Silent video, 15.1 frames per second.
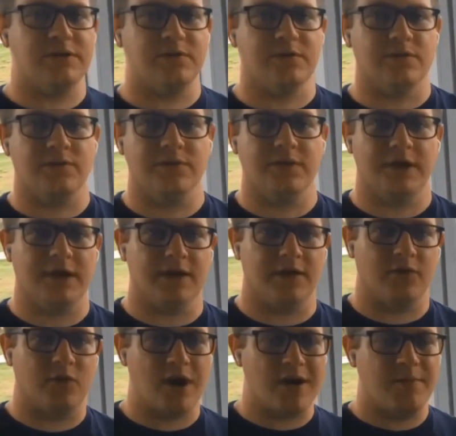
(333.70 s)
the, the
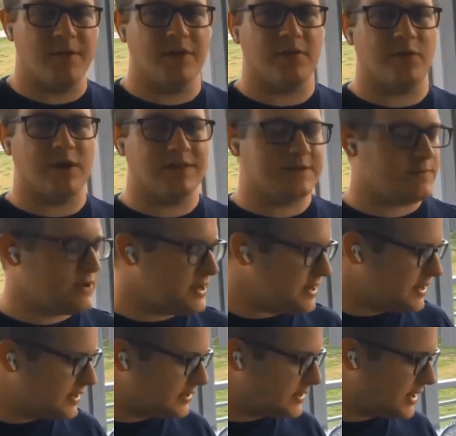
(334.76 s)
rub and the recipe
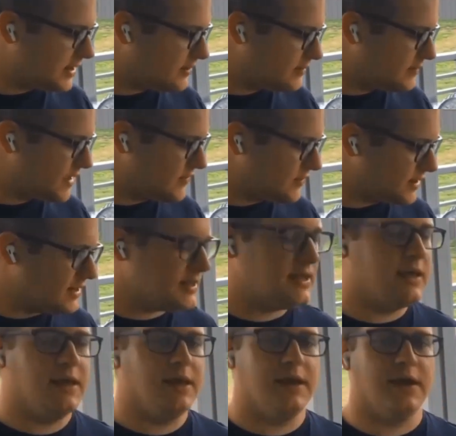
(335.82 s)
and kind of the method
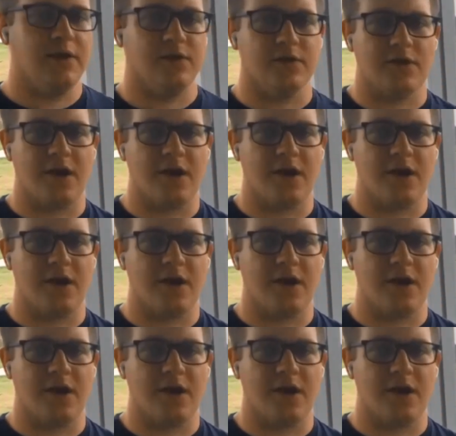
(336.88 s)
here in the